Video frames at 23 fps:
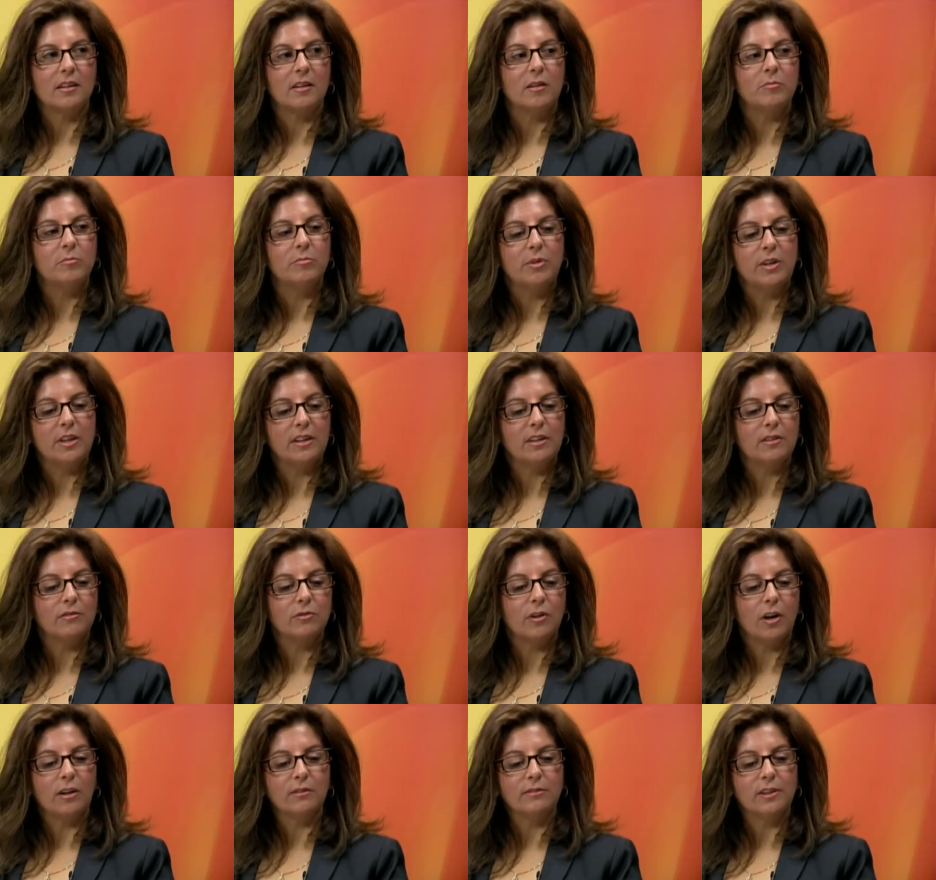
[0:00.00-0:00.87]
um, being
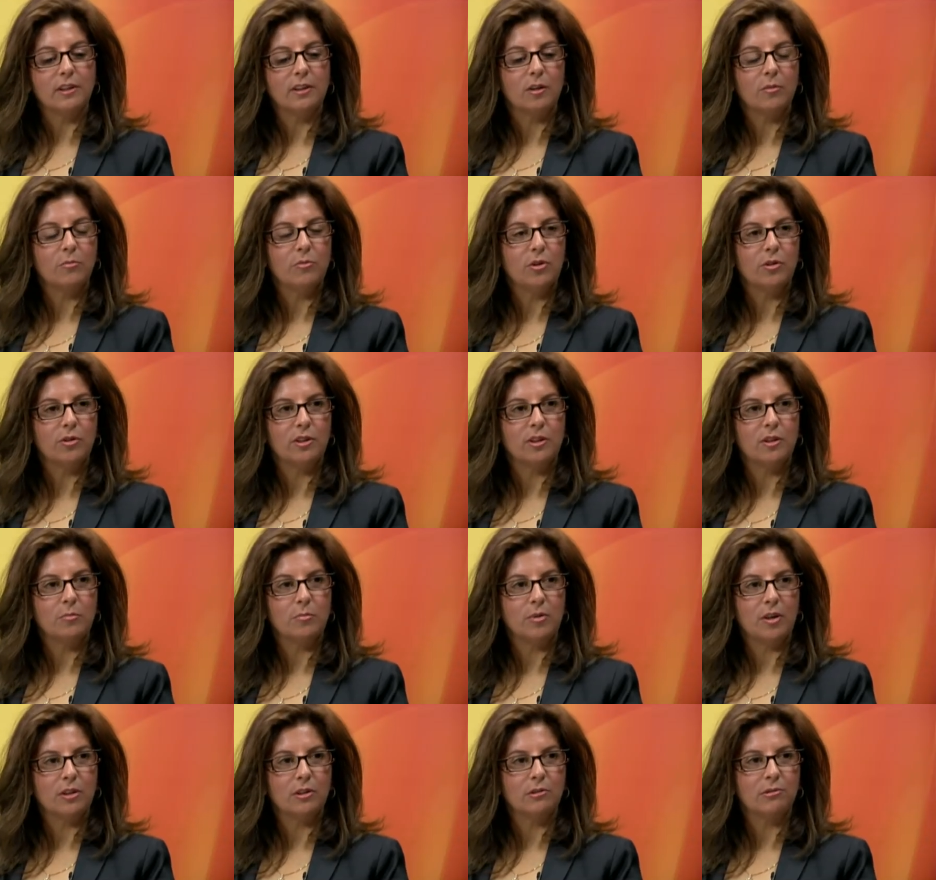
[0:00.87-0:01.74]
involved in community
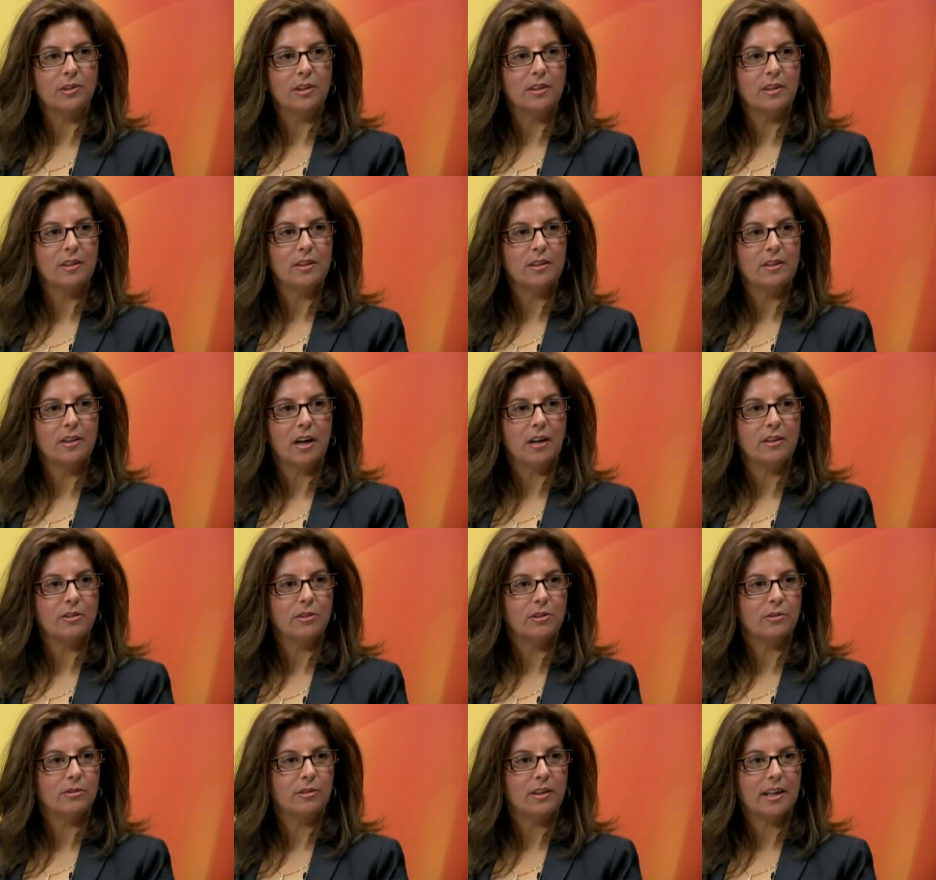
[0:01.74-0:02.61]
bug really got
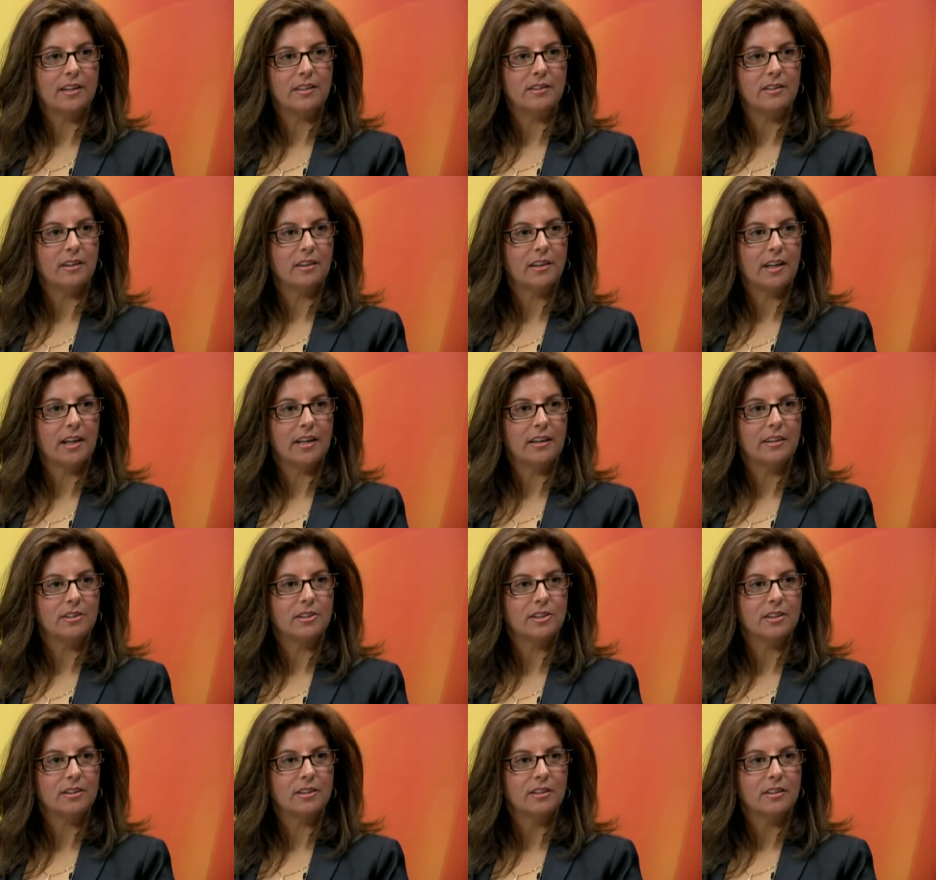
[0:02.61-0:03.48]
you at a young
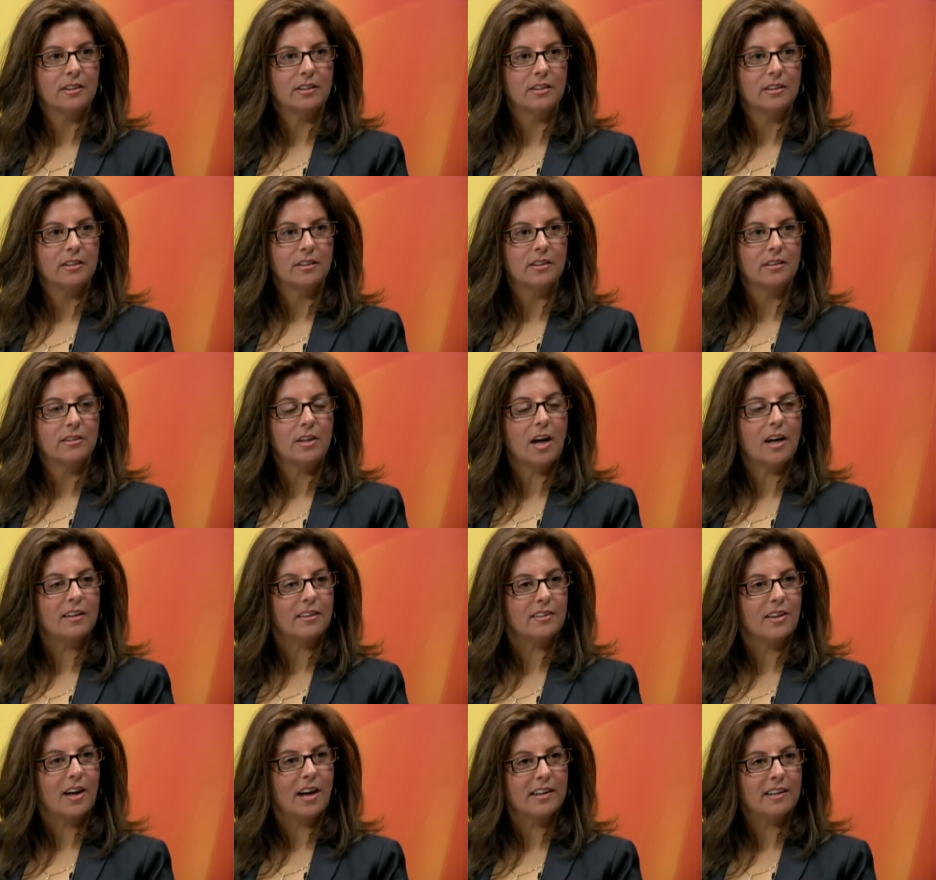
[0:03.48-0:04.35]
age.
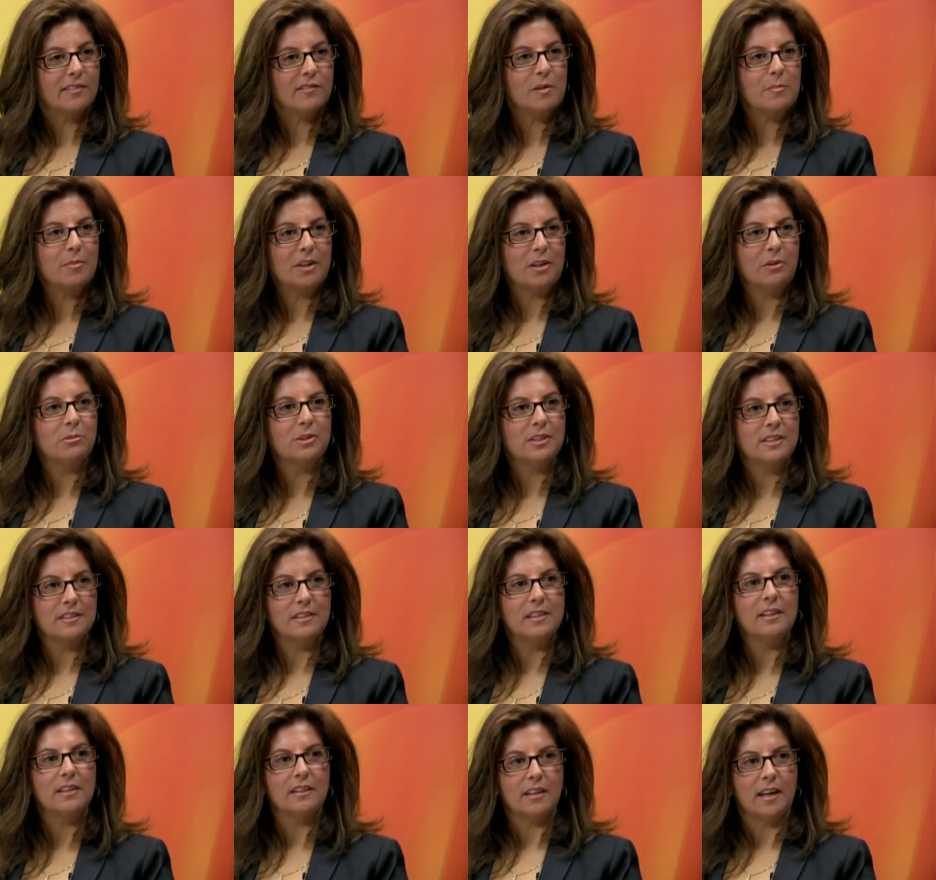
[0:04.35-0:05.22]
Yeah. Not, not, everybody would
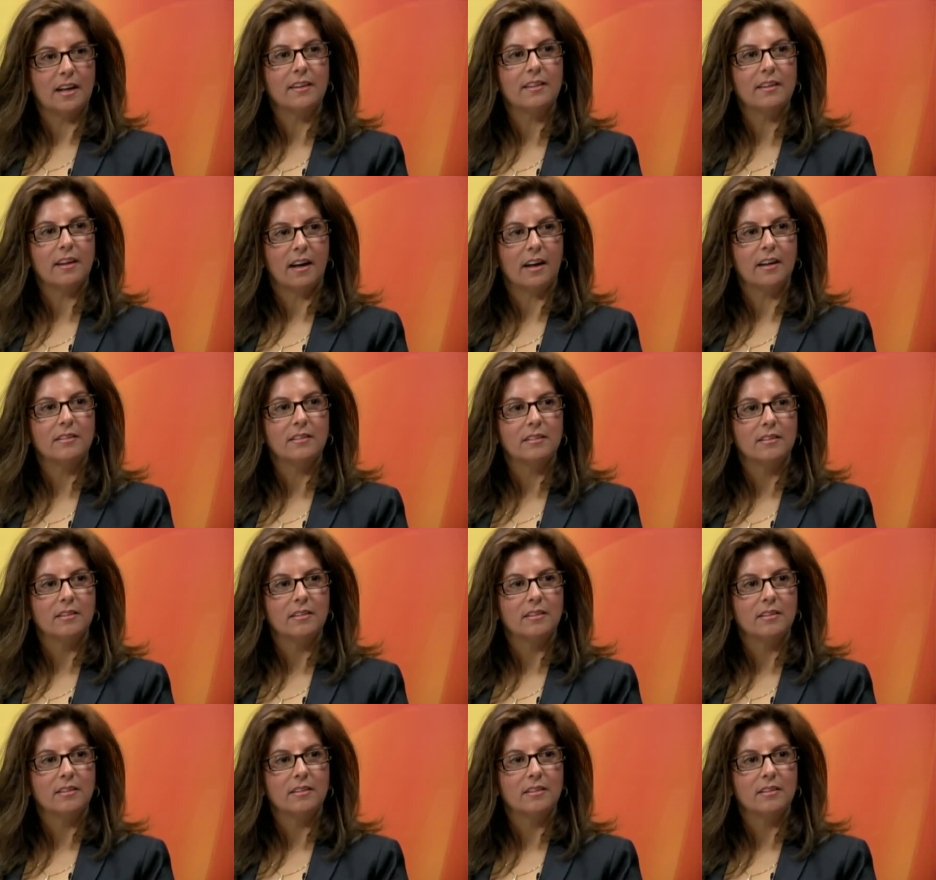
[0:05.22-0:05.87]
see it like that.